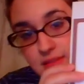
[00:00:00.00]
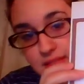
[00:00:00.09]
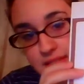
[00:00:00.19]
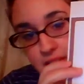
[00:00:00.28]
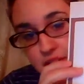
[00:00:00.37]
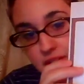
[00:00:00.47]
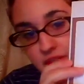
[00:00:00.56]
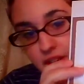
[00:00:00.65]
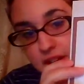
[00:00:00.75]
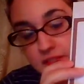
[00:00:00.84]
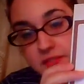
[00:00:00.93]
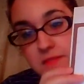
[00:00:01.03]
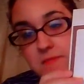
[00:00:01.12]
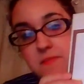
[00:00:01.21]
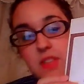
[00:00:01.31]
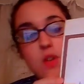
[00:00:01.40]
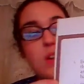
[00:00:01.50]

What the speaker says: Station 5, the